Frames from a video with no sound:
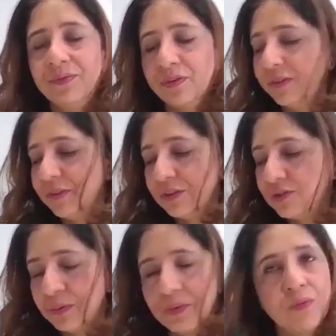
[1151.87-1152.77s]
for every
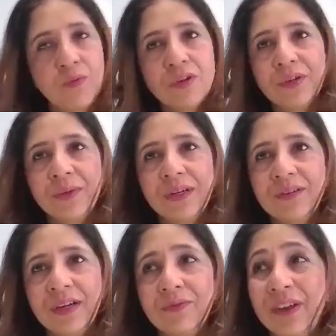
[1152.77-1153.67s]
drop of water we
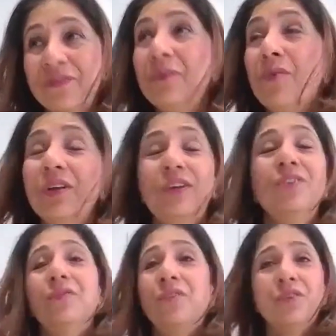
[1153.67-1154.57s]
drink, for every
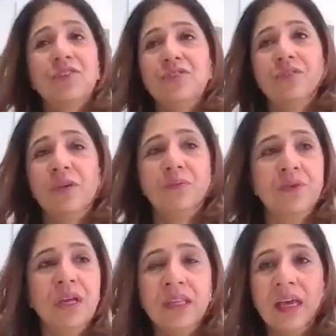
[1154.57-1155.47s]
molecule of oxygen we
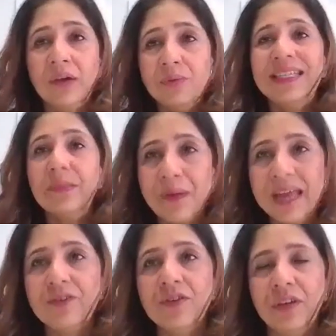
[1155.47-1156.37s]
breathe, we depend